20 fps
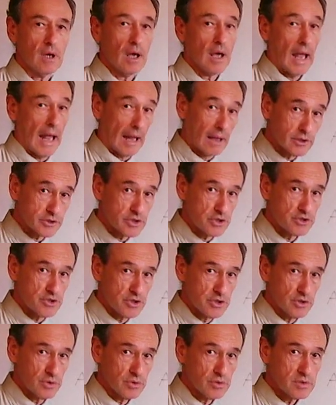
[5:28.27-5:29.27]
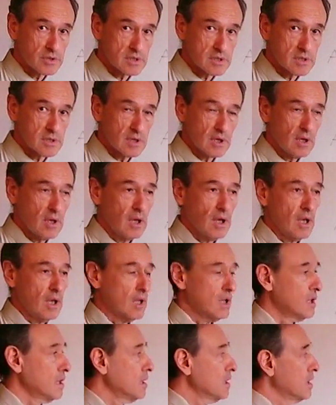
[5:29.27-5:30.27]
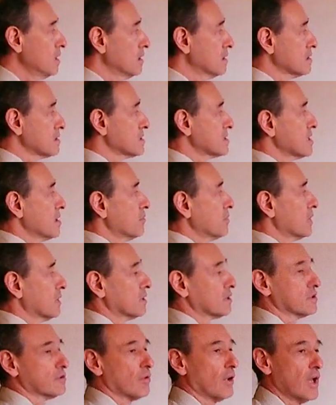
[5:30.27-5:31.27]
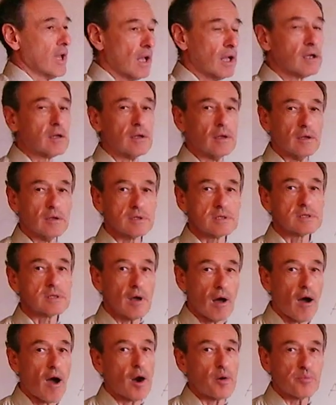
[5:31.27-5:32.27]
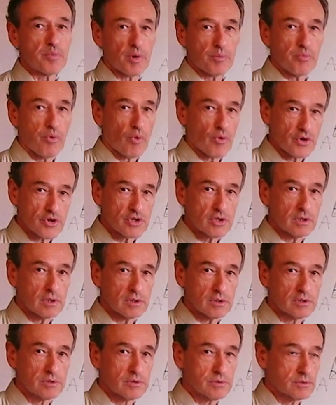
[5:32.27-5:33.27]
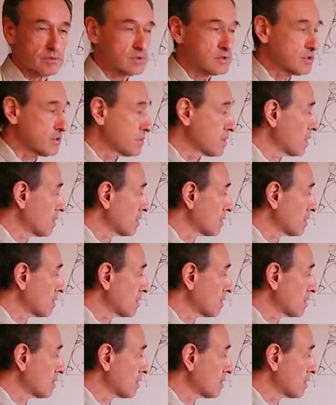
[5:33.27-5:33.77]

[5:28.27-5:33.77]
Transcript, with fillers: altitudes in similar triangles are proportional to their